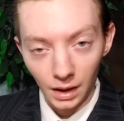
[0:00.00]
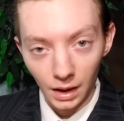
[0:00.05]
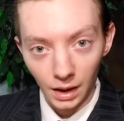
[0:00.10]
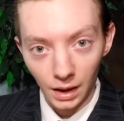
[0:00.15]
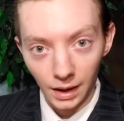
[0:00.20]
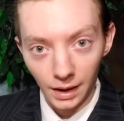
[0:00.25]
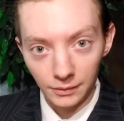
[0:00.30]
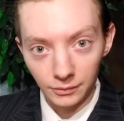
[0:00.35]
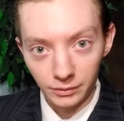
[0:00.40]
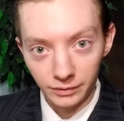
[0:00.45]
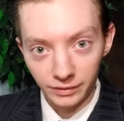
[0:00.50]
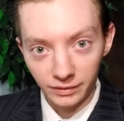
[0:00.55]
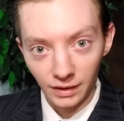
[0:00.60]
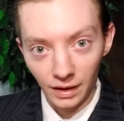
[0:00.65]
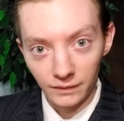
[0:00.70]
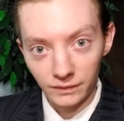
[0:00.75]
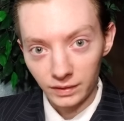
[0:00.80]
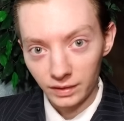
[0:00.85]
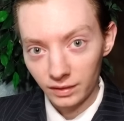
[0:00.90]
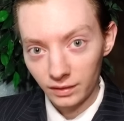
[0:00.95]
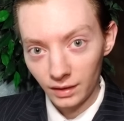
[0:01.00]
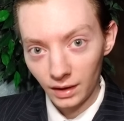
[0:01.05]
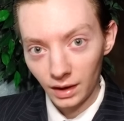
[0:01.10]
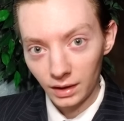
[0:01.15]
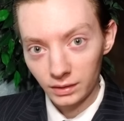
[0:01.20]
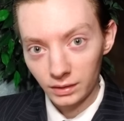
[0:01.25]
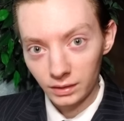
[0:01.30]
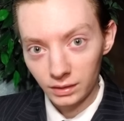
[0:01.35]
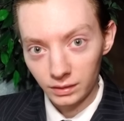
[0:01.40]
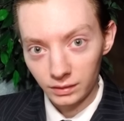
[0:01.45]
I was
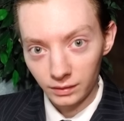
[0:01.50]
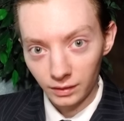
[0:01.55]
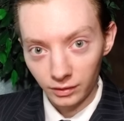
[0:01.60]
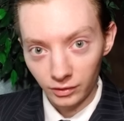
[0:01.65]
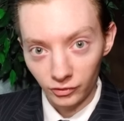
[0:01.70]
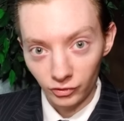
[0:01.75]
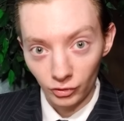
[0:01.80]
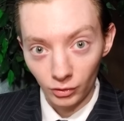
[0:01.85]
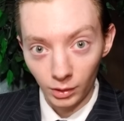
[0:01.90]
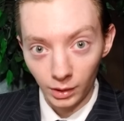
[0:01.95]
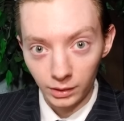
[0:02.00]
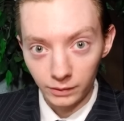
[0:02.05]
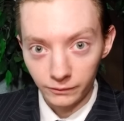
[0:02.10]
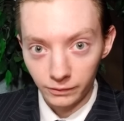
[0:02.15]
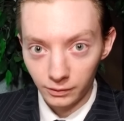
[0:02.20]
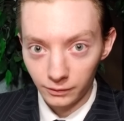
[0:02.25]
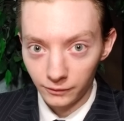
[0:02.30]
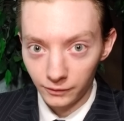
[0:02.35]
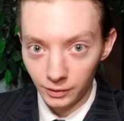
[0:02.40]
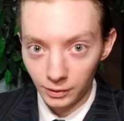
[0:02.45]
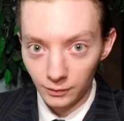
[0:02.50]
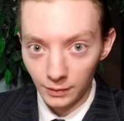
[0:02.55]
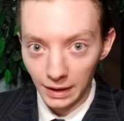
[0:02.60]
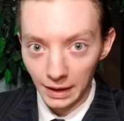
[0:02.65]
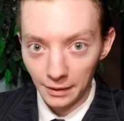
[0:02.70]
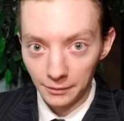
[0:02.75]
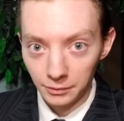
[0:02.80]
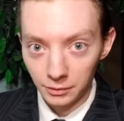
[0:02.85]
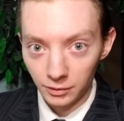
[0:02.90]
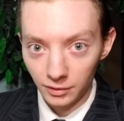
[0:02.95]
devastated and destroyed for a few
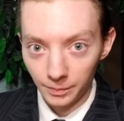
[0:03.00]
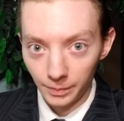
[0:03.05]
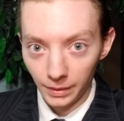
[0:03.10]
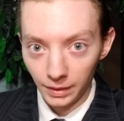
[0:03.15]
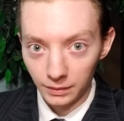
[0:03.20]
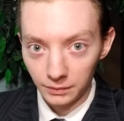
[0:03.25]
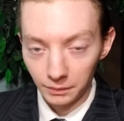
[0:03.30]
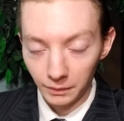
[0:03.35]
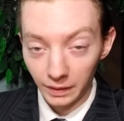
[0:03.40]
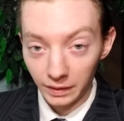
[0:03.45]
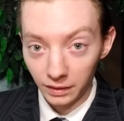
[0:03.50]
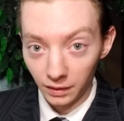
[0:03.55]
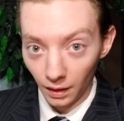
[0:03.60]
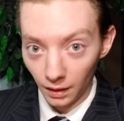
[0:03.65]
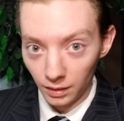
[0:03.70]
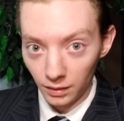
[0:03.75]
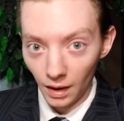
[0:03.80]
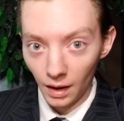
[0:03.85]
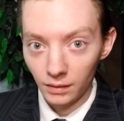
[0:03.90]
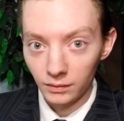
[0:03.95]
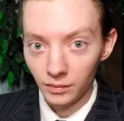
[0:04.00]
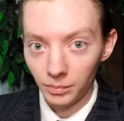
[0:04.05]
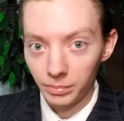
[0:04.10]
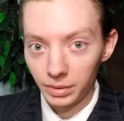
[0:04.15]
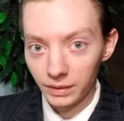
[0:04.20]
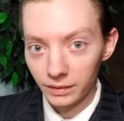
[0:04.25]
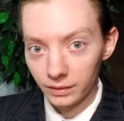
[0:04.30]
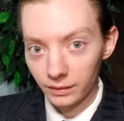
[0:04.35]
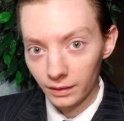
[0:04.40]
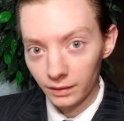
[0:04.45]
hours, but let's get down to
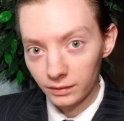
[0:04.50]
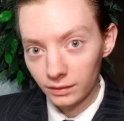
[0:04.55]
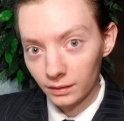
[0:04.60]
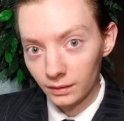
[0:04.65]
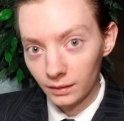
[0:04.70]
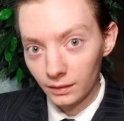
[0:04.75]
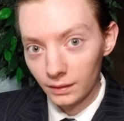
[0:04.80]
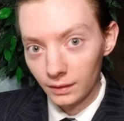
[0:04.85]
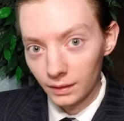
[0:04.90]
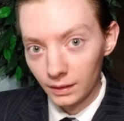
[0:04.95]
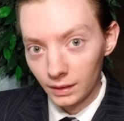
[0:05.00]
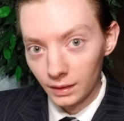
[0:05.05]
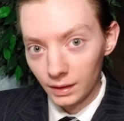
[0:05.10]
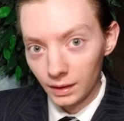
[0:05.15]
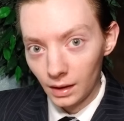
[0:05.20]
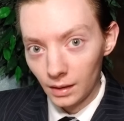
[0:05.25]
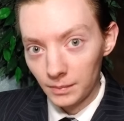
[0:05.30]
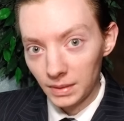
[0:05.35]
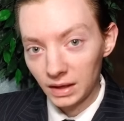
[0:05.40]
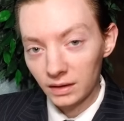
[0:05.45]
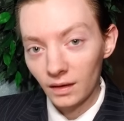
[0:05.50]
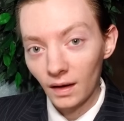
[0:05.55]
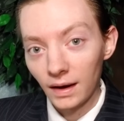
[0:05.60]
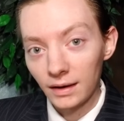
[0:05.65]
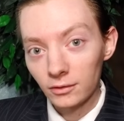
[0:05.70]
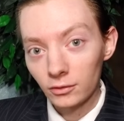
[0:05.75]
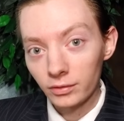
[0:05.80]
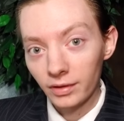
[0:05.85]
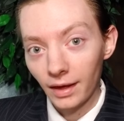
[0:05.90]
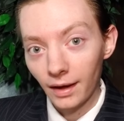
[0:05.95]
business.
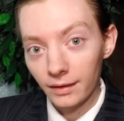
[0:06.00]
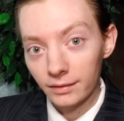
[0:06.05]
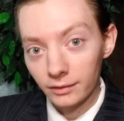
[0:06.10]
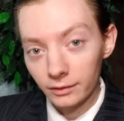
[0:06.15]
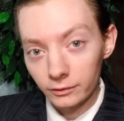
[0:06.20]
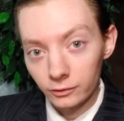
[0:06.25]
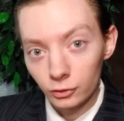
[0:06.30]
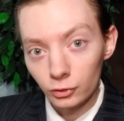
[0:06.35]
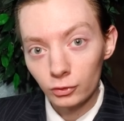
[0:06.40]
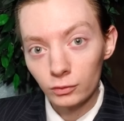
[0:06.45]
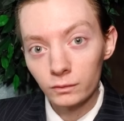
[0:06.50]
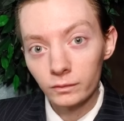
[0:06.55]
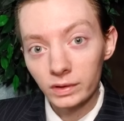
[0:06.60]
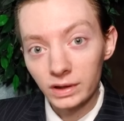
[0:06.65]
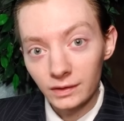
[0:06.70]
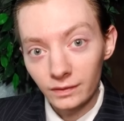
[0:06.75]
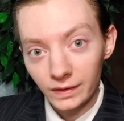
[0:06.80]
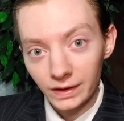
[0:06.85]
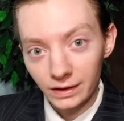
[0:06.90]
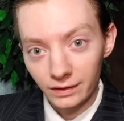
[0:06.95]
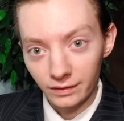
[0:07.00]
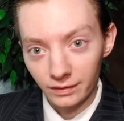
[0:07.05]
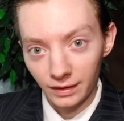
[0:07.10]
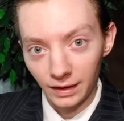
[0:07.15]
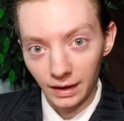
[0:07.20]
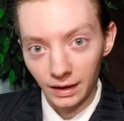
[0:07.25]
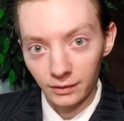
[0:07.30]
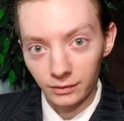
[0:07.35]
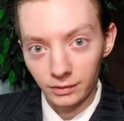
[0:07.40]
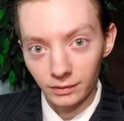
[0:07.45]
McDonald's has a new release
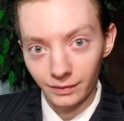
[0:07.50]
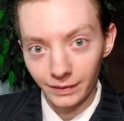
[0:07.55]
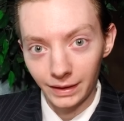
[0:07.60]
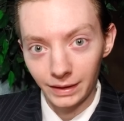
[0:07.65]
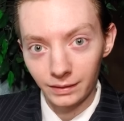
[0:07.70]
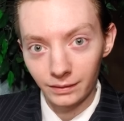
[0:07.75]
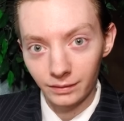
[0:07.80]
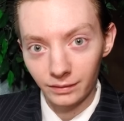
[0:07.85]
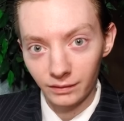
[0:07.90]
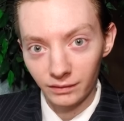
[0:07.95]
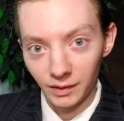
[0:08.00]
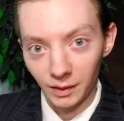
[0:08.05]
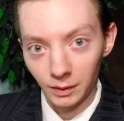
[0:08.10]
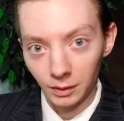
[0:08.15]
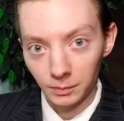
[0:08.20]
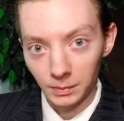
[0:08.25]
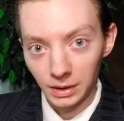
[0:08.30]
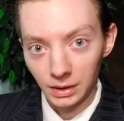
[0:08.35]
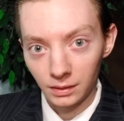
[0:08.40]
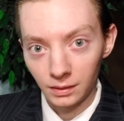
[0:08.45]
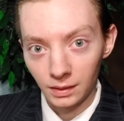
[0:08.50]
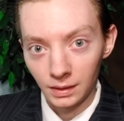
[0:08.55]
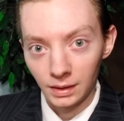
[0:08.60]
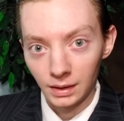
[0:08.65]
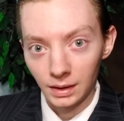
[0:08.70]
out, ladies and gentlemen.